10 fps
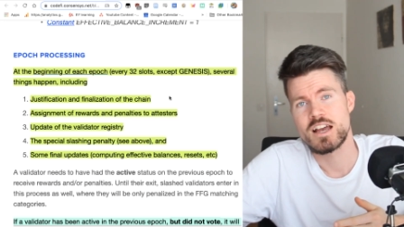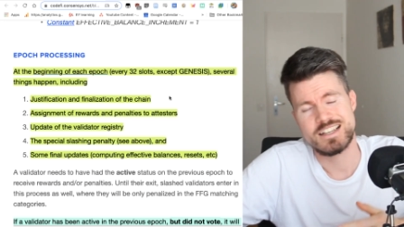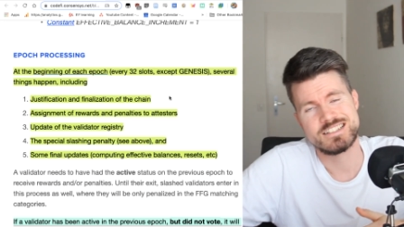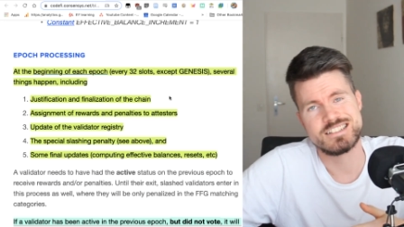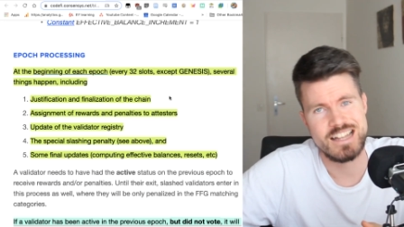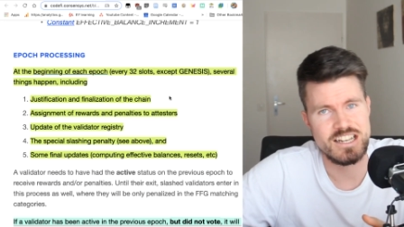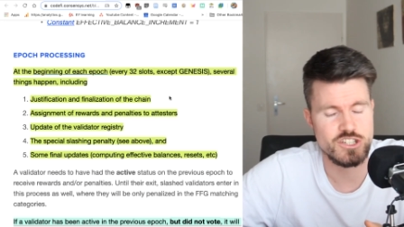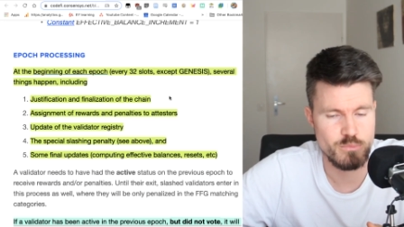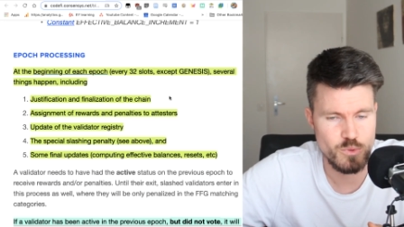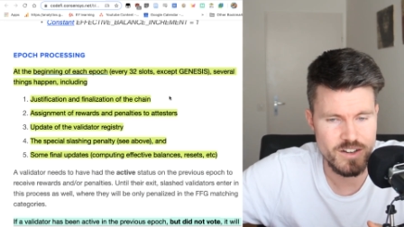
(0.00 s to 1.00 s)
a
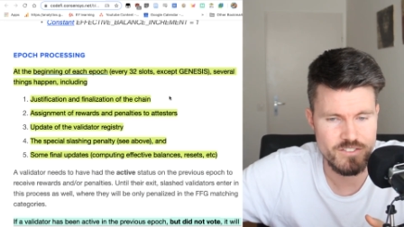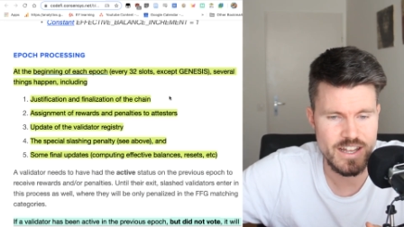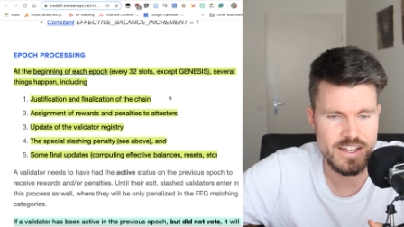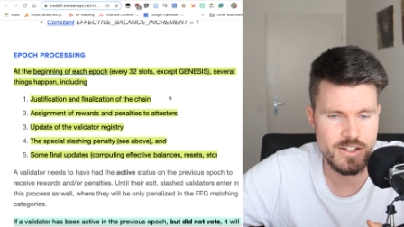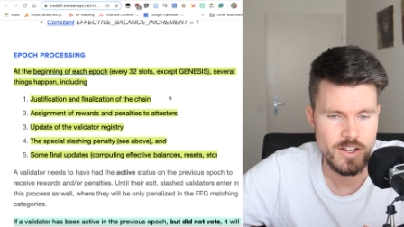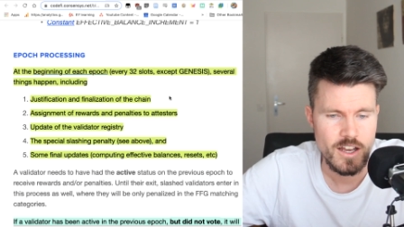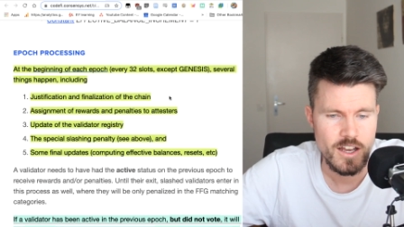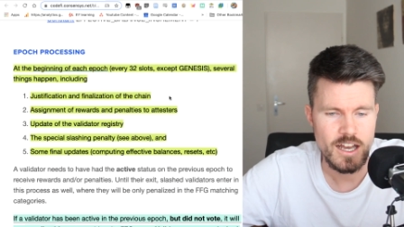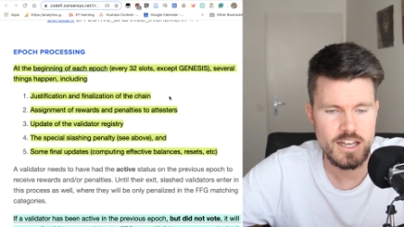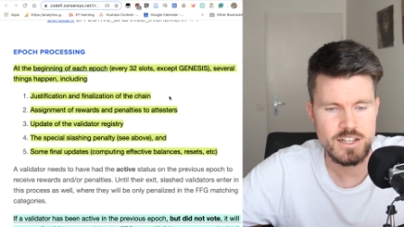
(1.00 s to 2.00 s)
slashable event.
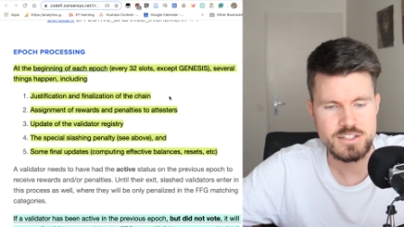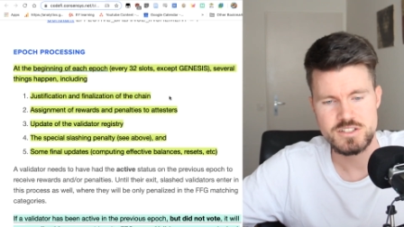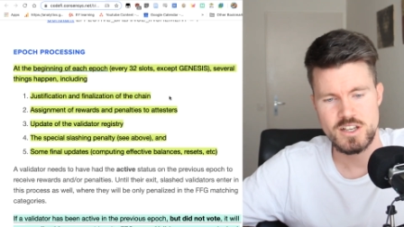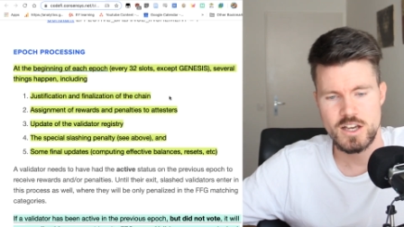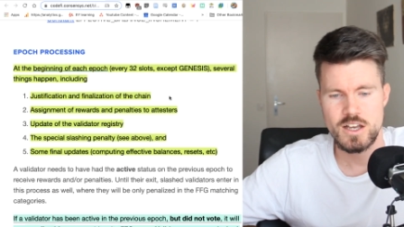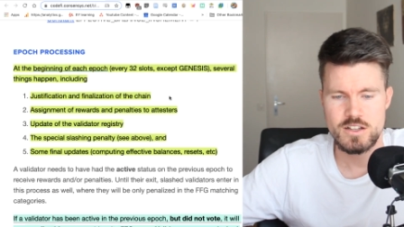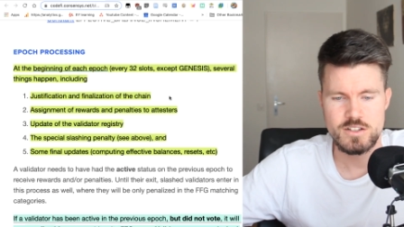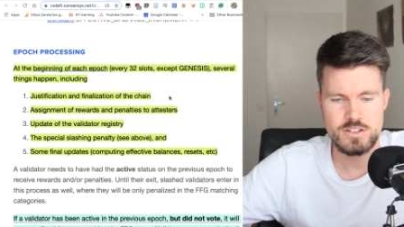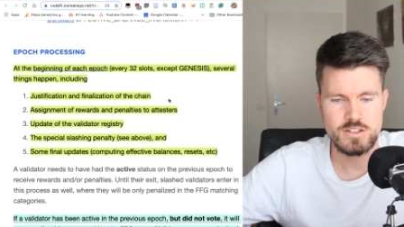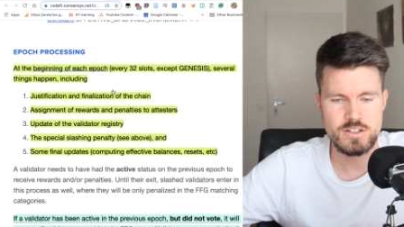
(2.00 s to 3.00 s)
And
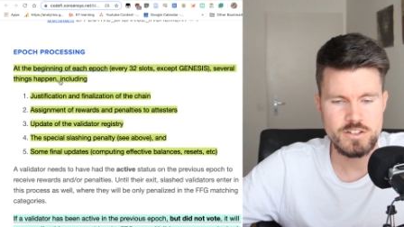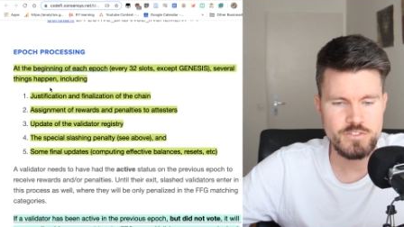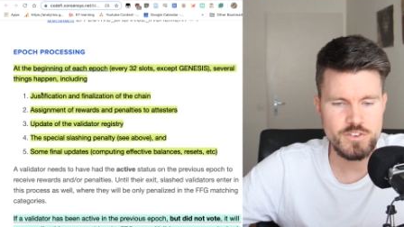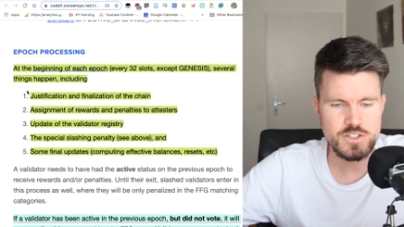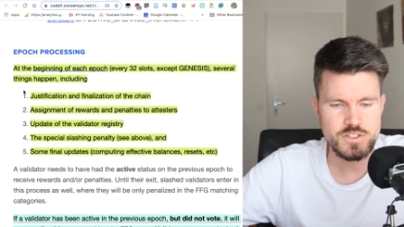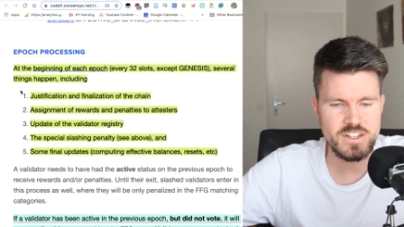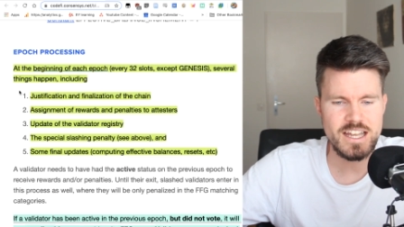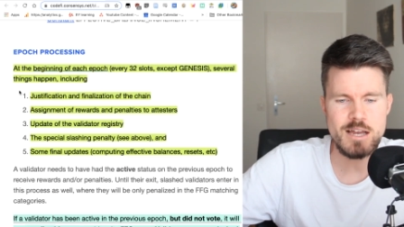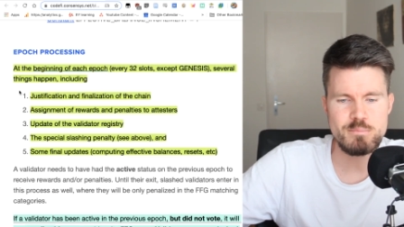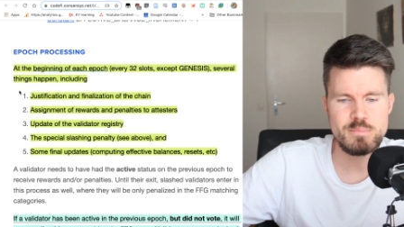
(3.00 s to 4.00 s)
the, first thing that
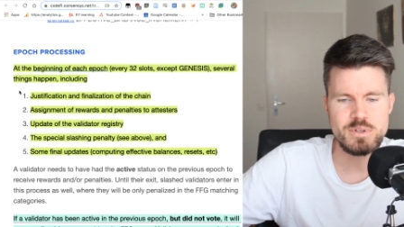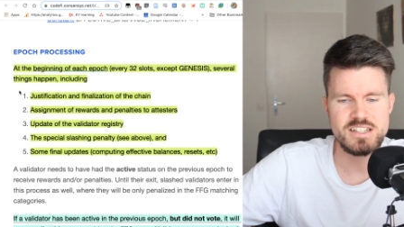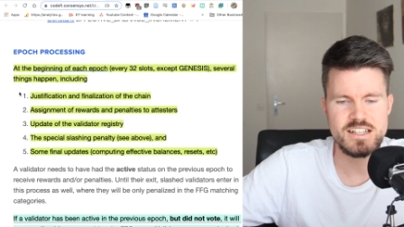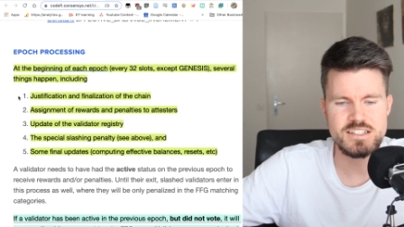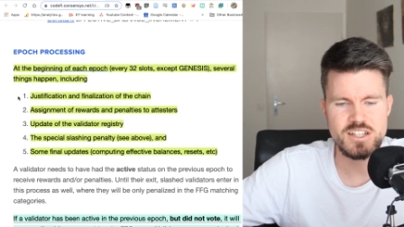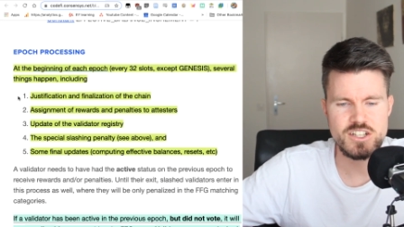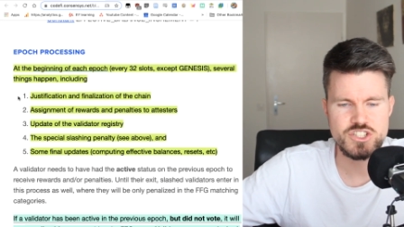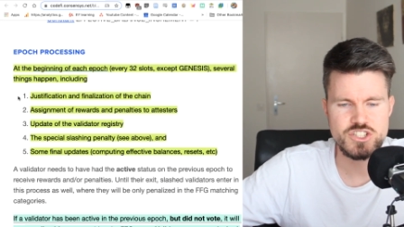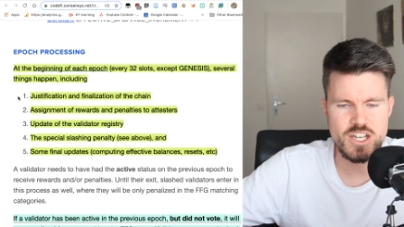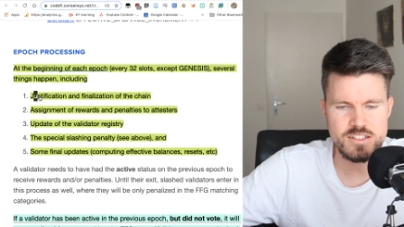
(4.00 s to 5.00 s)
happens is
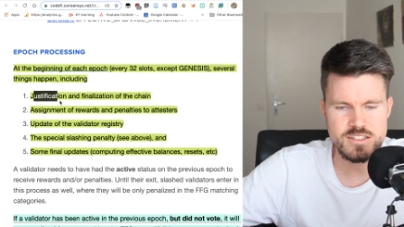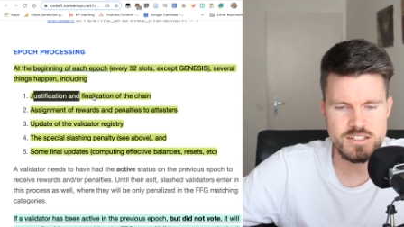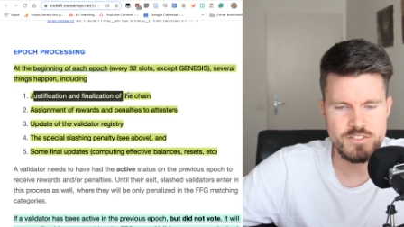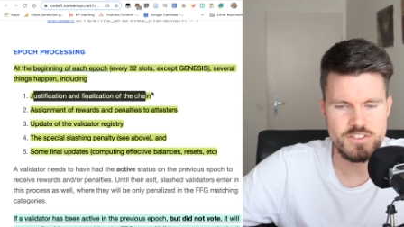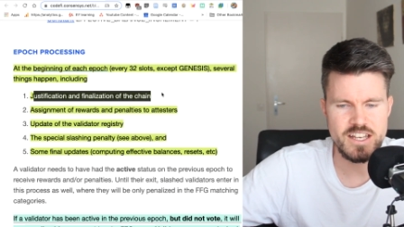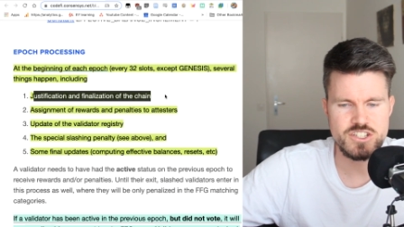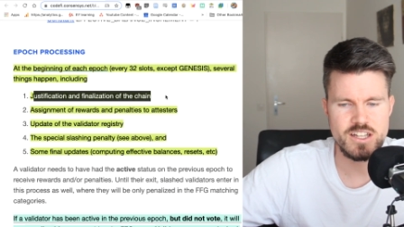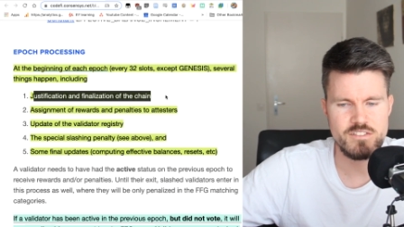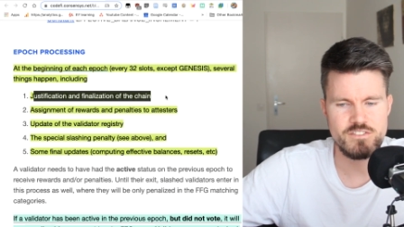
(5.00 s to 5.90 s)
justification and